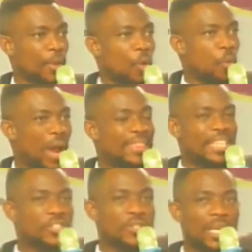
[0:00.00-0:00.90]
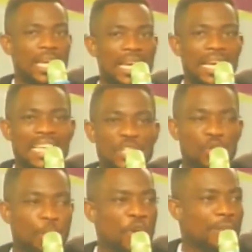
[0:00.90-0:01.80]
where this
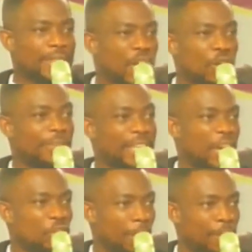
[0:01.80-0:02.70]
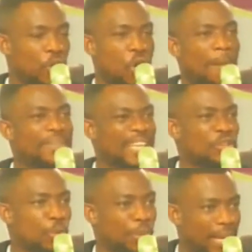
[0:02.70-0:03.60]
superior thinking of the kingdom comes
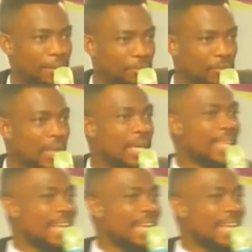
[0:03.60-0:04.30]
into play, there are